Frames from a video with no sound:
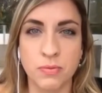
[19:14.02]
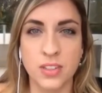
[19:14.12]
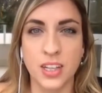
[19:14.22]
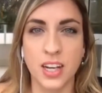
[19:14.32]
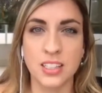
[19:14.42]

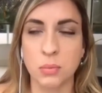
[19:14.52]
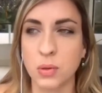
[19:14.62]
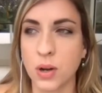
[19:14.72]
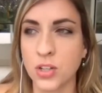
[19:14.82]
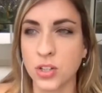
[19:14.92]
getting someone to
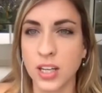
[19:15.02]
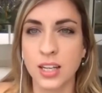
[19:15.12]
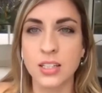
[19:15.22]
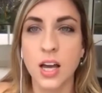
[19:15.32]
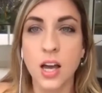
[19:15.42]
watch your kids.
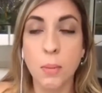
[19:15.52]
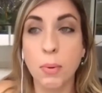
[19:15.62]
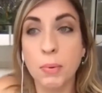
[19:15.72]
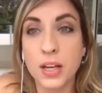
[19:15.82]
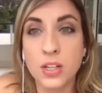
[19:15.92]
But
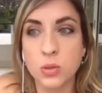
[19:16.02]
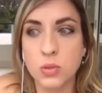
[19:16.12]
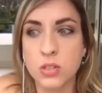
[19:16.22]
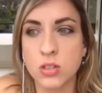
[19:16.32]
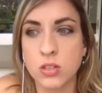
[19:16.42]
because she was
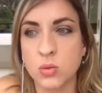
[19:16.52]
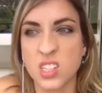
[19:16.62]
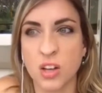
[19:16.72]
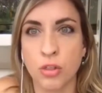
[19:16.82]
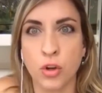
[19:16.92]
she was like
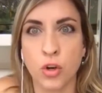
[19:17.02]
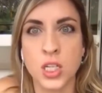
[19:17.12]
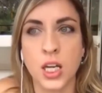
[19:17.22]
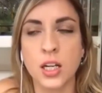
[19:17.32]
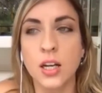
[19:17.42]

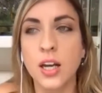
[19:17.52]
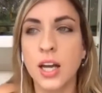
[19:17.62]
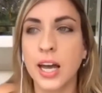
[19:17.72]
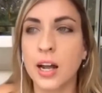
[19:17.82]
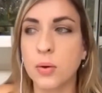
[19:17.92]
13
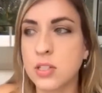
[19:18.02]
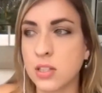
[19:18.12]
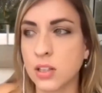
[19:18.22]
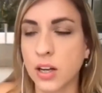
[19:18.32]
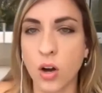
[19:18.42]
and I was still
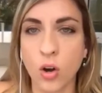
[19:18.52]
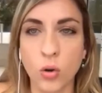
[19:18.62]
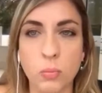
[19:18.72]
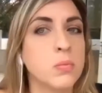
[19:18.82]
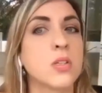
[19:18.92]
at home,
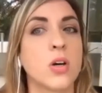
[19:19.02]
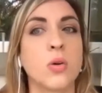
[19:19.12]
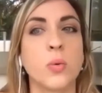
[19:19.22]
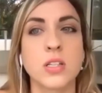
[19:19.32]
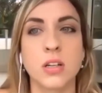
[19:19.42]
so it
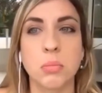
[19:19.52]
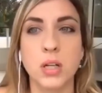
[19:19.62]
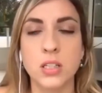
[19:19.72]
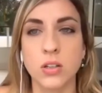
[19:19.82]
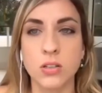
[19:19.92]
wasn't a big
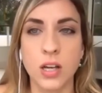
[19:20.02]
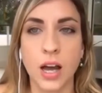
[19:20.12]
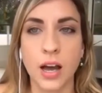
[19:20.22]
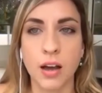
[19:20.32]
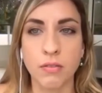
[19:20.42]
deal to
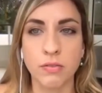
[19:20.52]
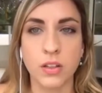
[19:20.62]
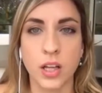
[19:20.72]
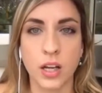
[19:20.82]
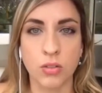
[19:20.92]
have like
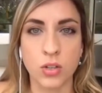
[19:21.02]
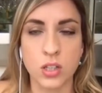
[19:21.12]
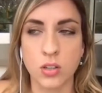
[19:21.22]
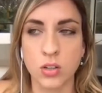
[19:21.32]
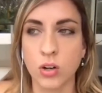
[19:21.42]
a 13 year
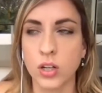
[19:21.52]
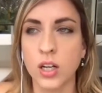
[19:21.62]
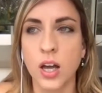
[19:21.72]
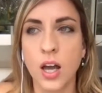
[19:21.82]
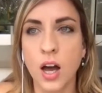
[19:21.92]
old, and
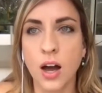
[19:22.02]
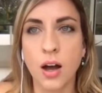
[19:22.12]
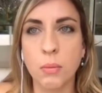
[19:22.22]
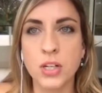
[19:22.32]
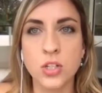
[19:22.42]
um,
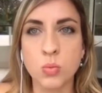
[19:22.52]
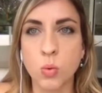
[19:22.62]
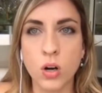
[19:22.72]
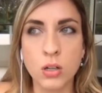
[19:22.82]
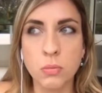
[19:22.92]
it just
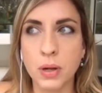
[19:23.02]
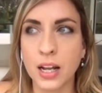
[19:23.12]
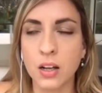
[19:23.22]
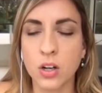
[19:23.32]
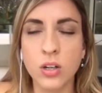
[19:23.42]
worked. But I
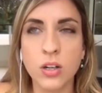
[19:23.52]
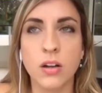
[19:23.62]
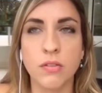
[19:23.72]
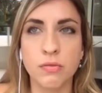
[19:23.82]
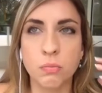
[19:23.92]
couldn't
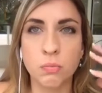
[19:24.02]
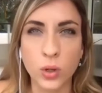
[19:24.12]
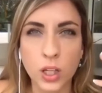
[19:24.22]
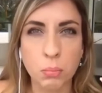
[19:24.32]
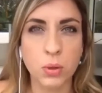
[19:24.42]
have really
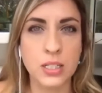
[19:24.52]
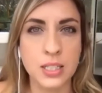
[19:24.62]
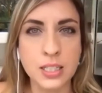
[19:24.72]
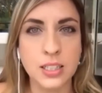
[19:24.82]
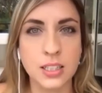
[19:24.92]

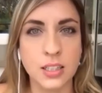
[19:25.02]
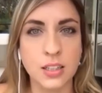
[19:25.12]
predicted